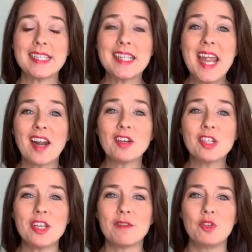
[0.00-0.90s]
It's the
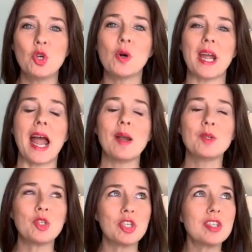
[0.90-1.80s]
energy of joy.
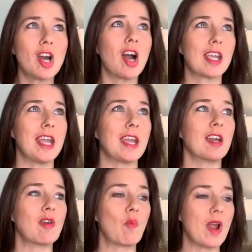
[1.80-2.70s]
I was just
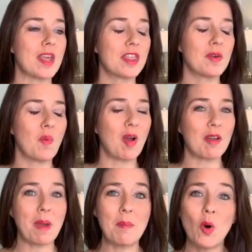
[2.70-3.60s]
talking with
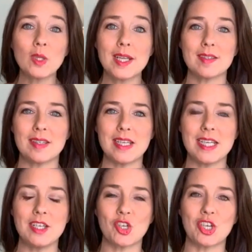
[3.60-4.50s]
one of my pole
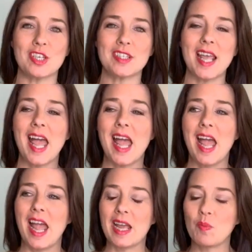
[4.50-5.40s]
dancing teachers,
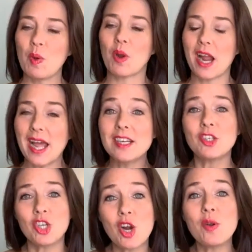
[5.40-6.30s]
and we were kind
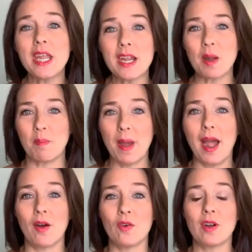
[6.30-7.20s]
of joking
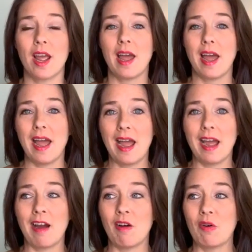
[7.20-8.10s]
about
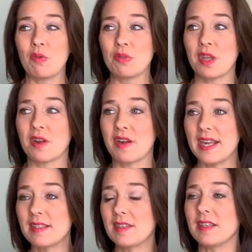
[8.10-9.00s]
how
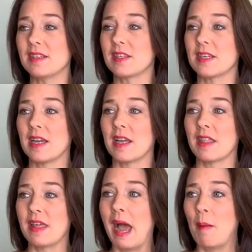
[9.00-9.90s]
there isn't
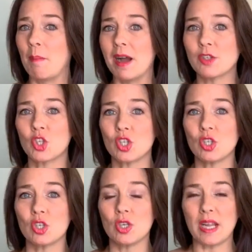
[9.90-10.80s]
that
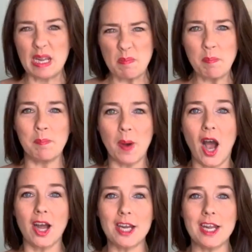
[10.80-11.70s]
much
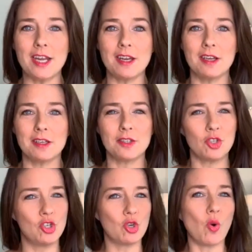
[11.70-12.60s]
embodied
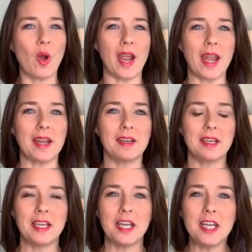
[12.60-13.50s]
joy
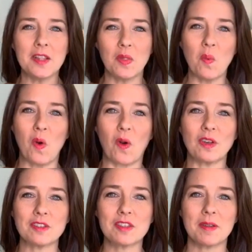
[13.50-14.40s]
in the
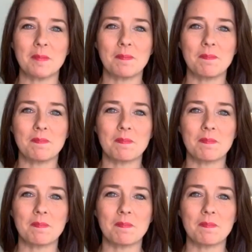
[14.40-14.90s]
world.